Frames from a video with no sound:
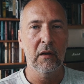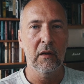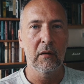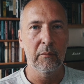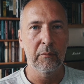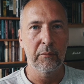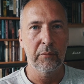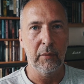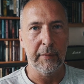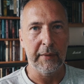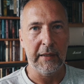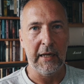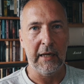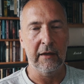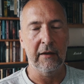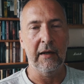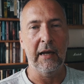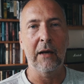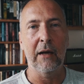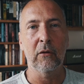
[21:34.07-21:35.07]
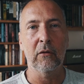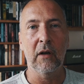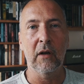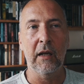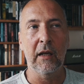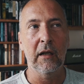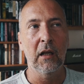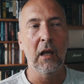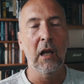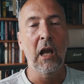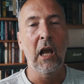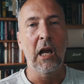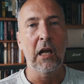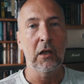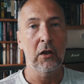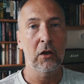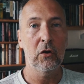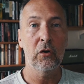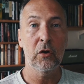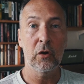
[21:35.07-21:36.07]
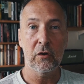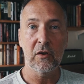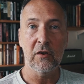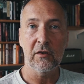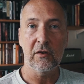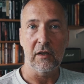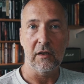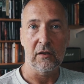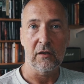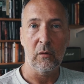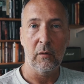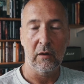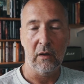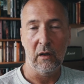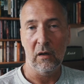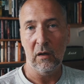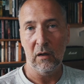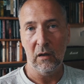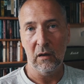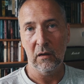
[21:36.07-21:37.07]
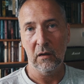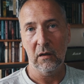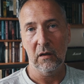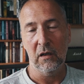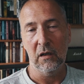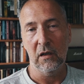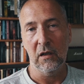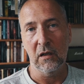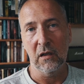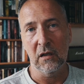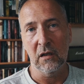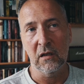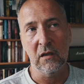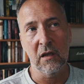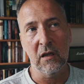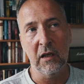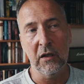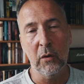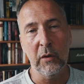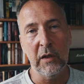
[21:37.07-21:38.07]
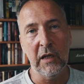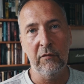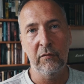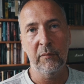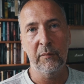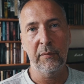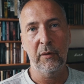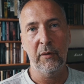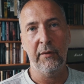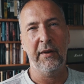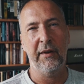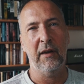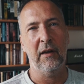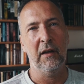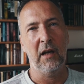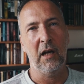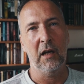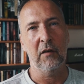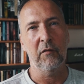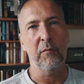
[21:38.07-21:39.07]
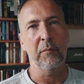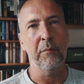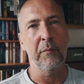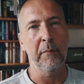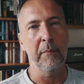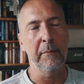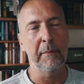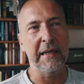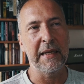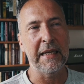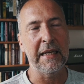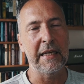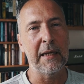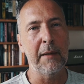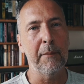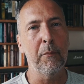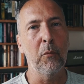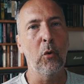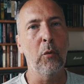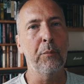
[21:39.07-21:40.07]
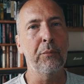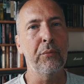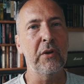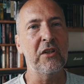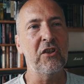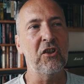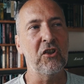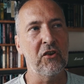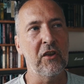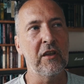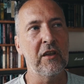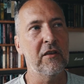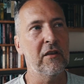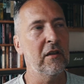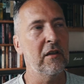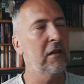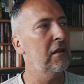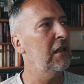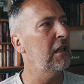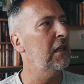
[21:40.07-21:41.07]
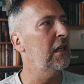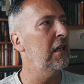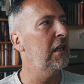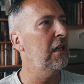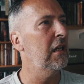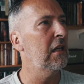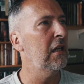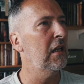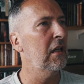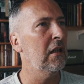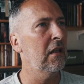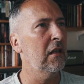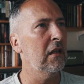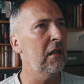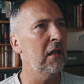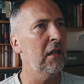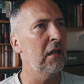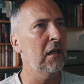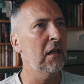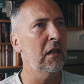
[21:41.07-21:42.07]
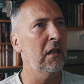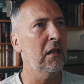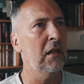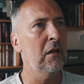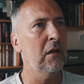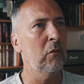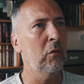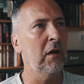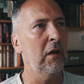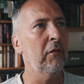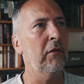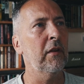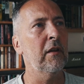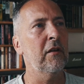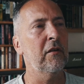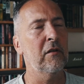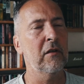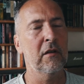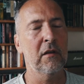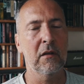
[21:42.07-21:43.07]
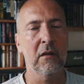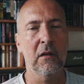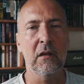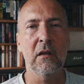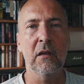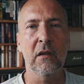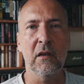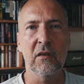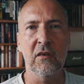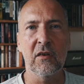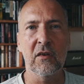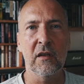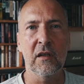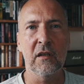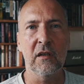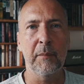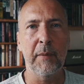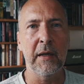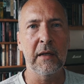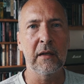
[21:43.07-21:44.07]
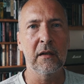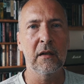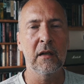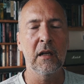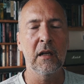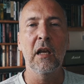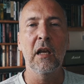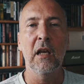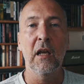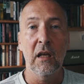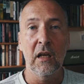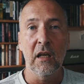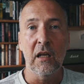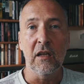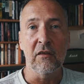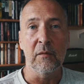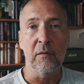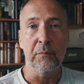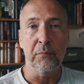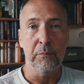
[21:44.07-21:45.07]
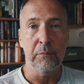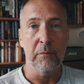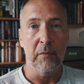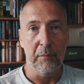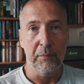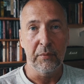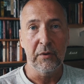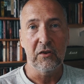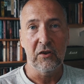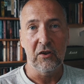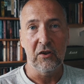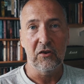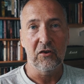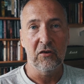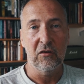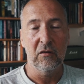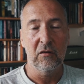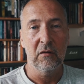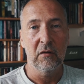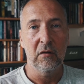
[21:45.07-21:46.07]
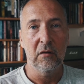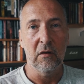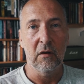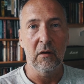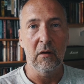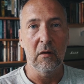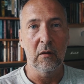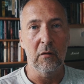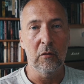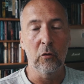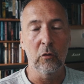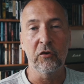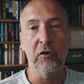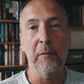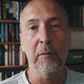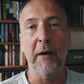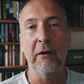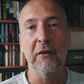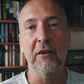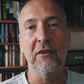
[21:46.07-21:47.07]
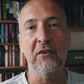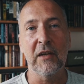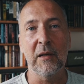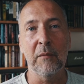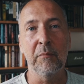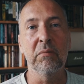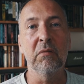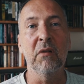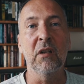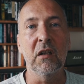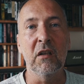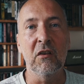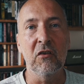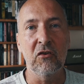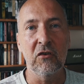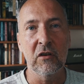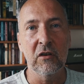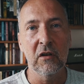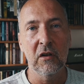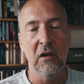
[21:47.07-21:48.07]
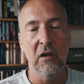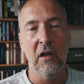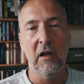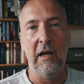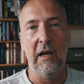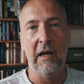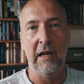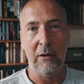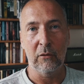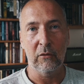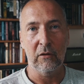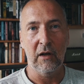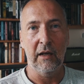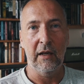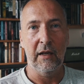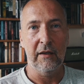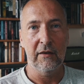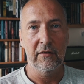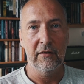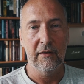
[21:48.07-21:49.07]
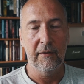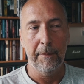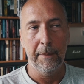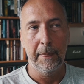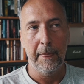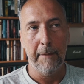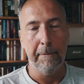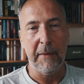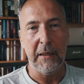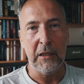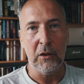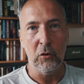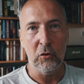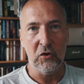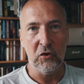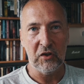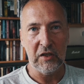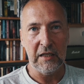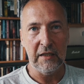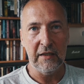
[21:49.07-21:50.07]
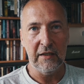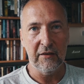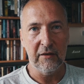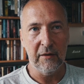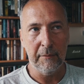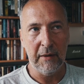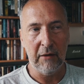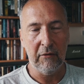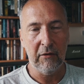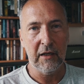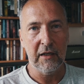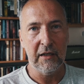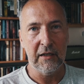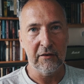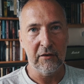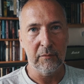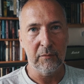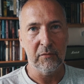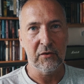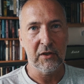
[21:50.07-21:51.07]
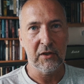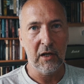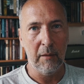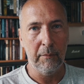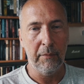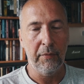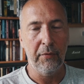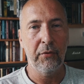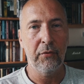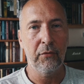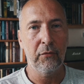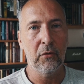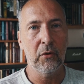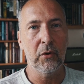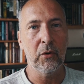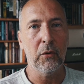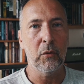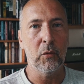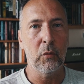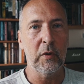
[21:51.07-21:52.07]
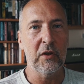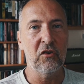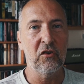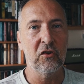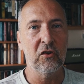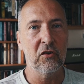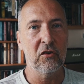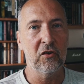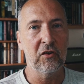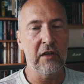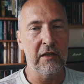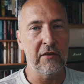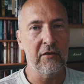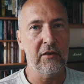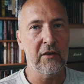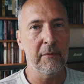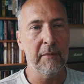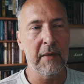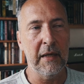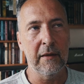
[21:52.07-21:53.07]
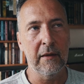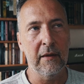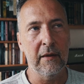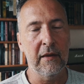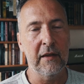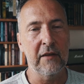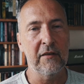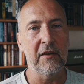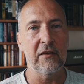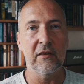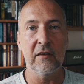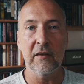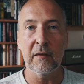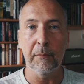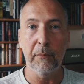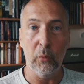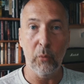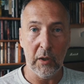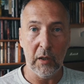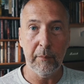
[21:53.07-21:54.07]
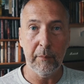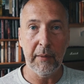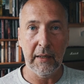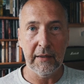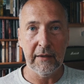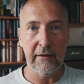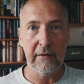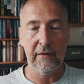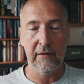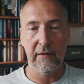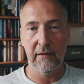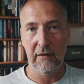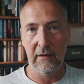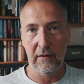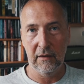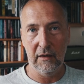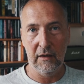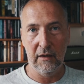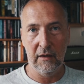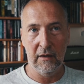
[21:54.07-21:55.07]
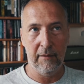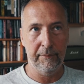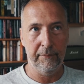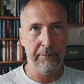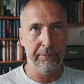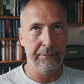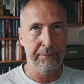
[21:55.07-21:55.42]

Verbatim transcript: propaganda outlet. And you notice this quite a lot is they don't even bother kind of making it more British. This is uh, the the whatever this is it the Independent is a, a British uh, or as the Americans say British outlet. But you see these Americanisms come through, which says to me that this is boilerplate um,